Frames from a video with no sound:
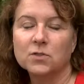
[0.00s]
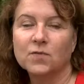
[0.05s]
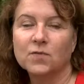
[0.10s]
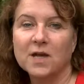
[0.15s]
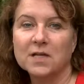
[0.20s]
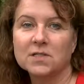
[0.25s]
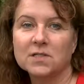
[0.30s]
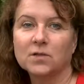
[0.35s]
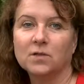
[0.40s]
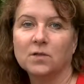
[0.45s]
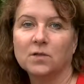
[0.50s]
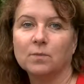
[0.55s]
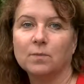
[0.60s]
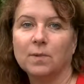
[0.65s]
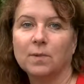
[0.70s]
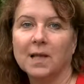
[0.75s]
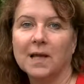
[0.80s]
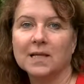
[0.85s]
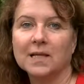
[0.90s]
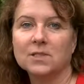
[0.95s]
vascular
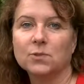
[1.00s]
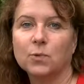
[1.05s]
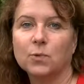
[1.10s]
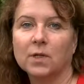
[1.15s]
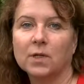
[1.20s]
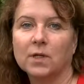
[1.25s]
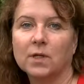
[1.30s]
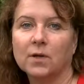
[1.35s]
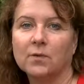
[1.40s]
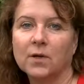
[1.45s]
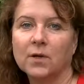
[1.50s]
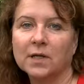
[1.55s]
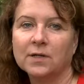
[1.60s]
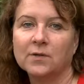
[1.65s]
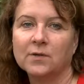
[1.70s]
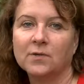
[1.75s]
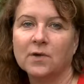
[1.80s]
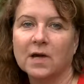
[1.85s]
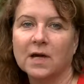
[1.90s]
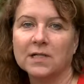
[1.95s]
plants were
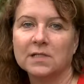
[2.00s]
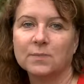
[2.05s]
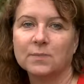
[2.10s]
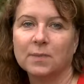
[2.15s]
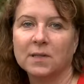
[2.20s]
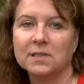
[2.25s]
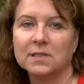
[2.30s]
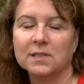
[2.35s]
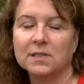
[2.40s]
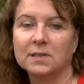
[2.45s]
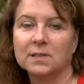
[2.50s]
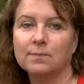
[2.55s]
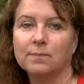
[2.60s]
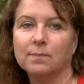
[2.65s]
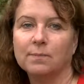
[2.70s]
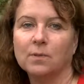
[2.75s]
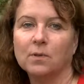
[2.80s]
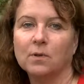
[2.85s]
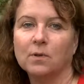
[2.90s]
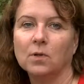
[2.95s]
characterized by
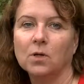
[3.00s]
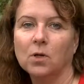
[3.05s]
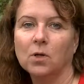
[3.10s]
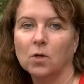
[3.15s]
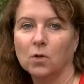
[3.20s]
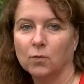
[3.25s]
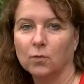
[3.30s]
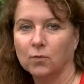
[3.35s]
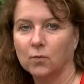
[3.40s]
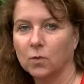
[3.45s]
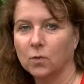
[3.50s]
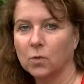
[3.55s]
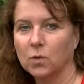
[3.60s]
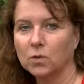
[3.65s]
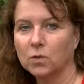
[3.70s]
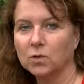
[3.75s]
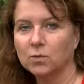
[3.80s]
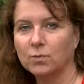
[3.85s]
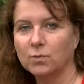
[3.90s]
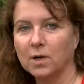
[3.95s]
simple
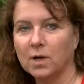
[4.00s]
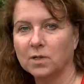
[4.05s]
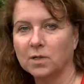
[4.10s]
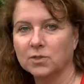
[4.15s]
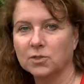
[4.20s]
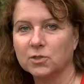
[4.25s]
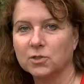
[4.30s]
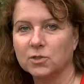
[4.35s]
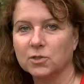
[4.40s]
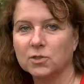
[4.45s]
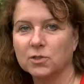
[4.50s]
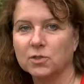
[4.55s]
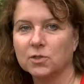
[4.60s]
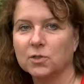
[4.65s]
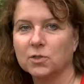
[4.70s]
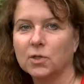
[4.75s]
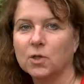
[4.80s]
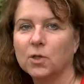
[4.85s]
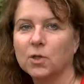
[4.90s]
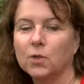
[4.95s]
forked branches
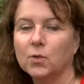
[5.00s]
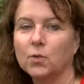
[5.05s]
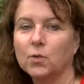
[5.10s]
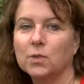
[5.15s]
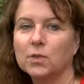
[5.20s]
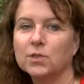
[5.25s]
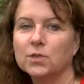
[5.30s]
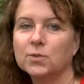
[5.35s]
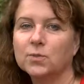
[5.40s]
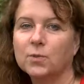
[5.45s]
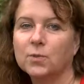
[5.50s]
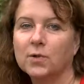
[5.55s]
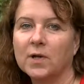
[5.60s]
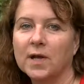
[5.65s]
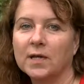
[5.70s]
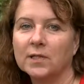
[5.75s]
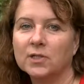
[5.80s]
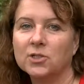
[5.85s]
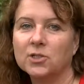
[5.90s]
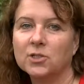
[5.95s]
with a
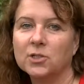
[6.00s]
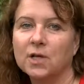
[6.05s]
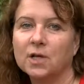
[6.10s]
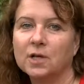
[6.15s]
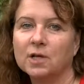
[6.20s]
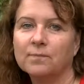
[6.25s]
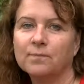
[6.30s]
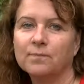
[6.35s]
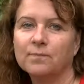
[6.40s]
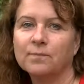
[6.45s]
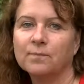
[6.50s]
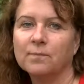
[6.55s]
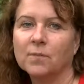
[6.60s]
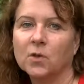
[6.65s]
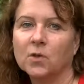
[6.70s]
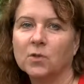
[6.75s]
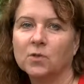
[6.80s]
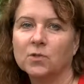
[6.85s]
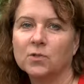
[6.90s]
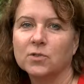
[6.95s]
sporangia
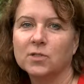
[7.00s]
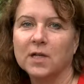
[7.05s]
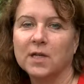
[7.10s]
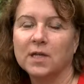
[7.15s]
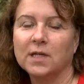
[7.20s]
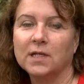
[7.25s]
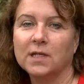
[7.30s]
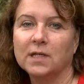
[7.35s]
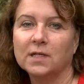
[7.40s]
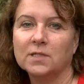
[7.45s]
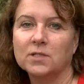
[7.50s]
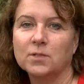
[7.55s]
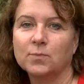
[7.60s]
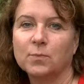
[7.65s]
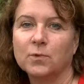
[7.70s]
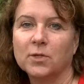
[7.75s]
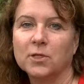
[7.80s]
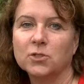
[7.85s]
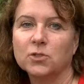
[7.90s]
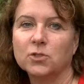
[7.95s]
containing the
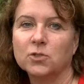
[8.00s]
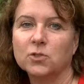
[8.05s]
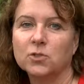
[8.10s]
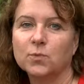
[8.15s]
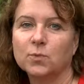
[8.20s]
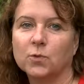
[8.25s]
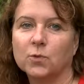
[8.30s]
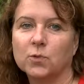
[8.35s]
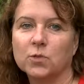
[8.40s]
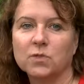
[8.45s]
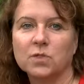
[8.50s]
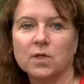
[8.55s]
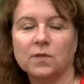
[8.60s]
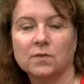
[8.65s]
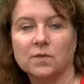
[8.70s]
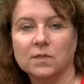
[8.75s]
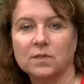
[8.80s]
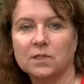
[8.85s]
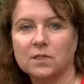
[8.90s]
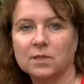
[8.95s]
precious spores
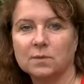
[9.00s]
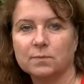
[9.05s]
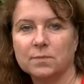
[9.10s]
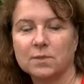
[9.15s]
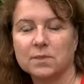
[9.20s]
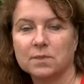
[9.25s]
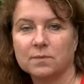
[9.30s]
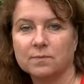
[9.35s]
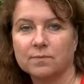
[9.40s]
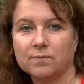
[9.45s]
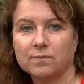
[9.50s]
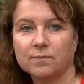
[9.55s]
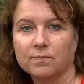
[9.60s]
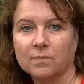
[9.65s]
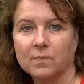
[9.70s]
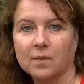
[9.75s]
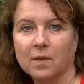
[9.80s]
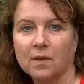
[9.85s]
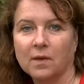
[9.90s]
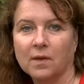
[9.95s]
at the tips.
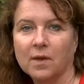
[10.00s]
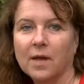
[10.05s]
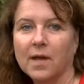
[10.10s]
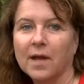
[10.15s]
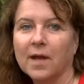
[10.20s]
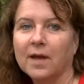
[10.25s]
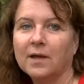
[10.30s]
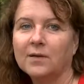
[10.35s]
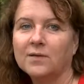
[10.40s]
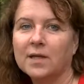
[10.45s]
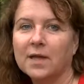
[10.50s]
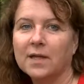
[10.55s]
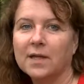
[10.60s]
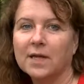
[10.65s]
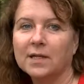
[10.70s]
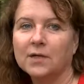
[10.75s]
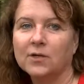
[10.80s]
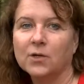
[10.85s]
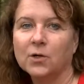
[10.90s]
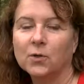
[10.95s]
And they
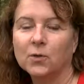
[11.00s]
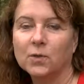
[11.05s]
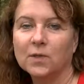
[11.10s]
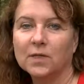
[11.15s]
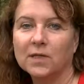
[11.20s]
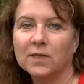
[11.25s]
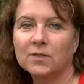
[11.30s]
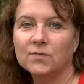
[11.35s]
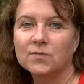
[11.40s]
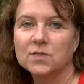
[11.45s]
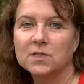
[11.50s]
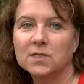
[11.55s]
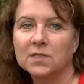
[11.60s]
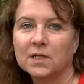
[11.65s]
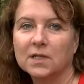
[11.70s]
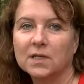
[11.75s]
had no leaves.